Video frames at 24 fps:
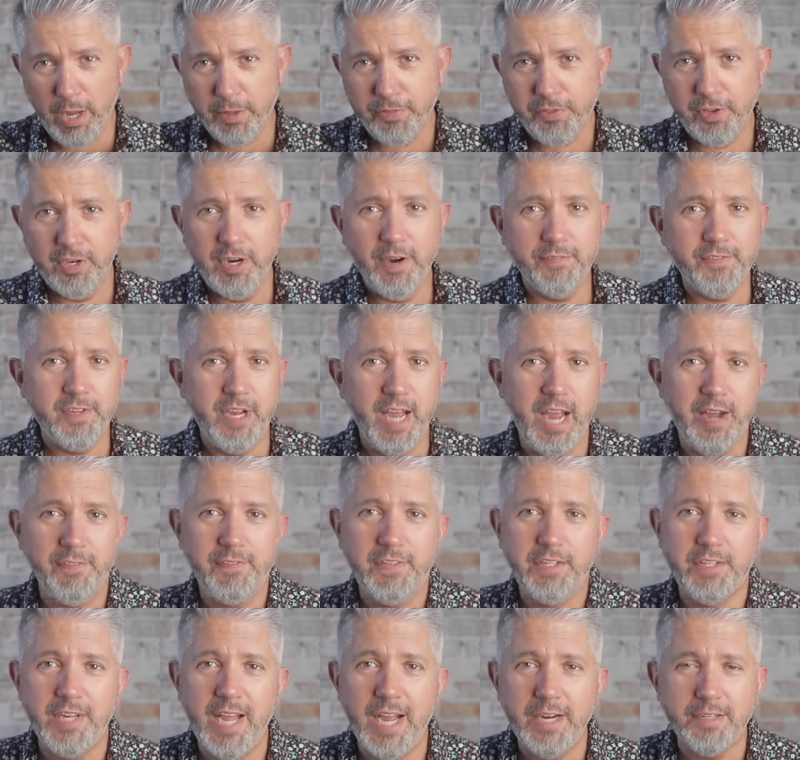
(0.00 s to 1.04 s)
healthy enough to have
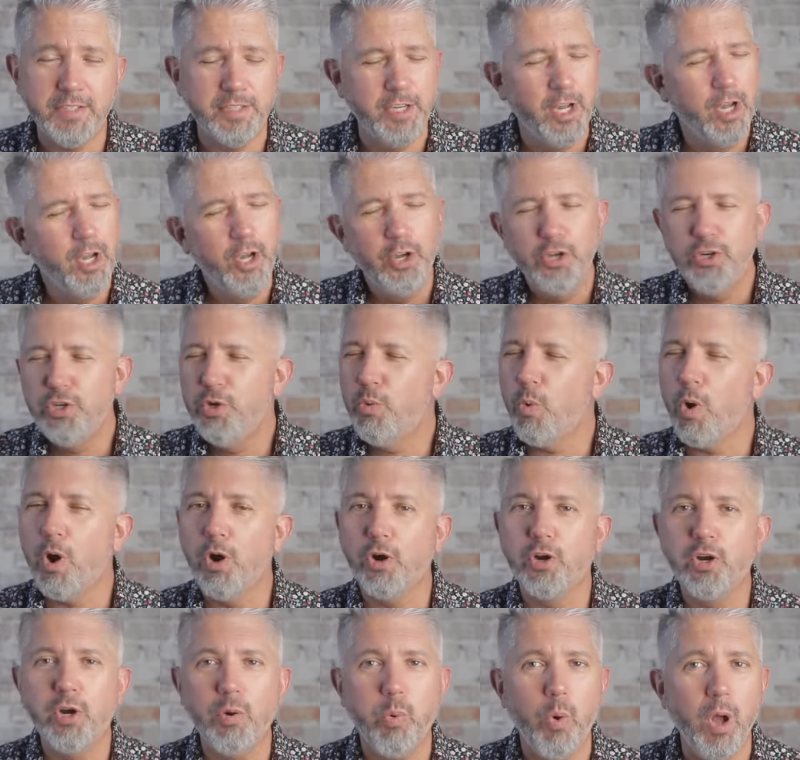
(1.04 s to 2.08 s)
sex, you
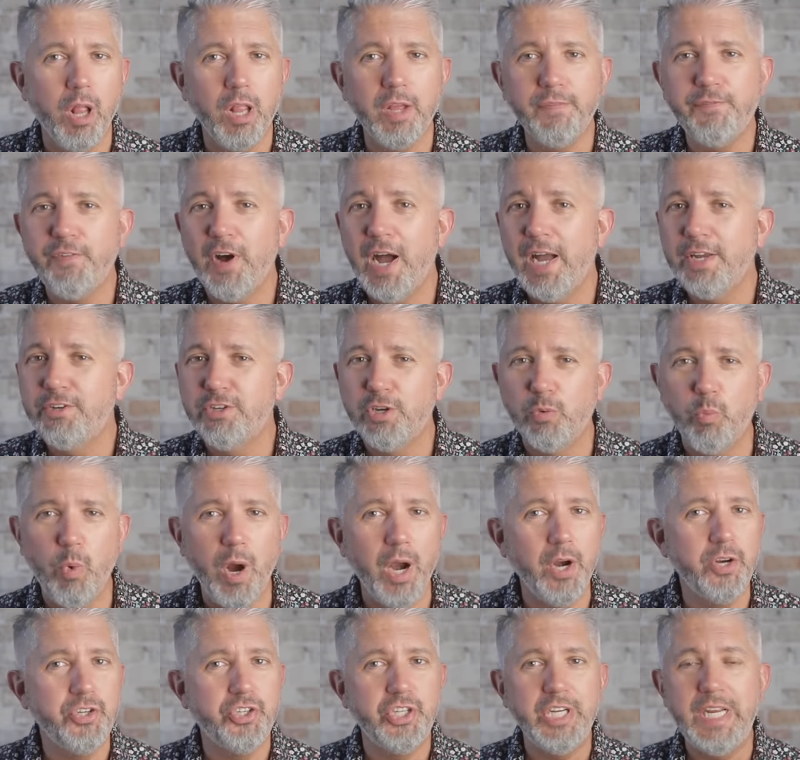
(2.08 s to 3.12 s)
are qualified to
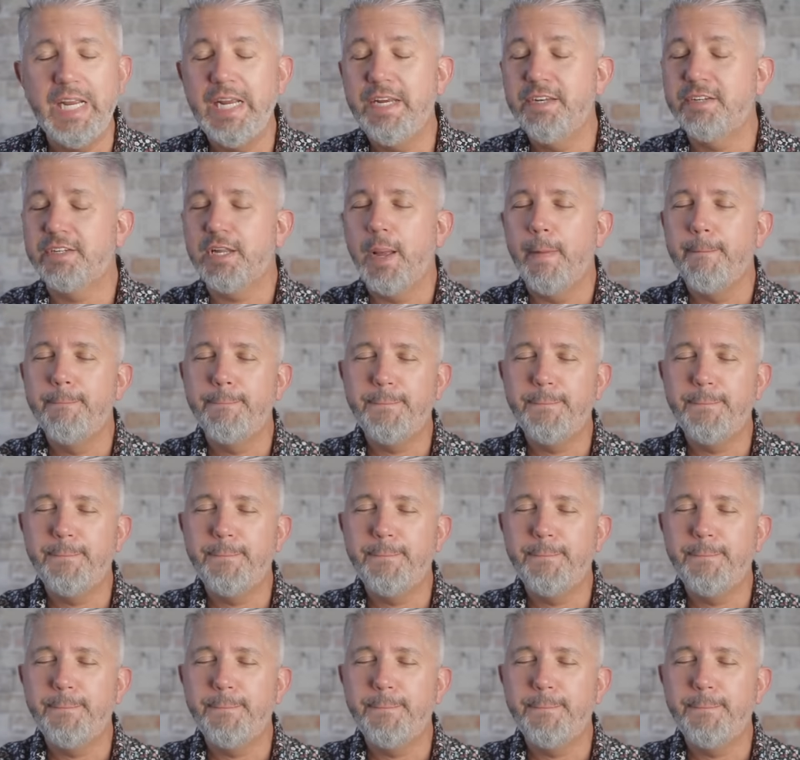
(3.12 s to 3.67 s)
wear jeans,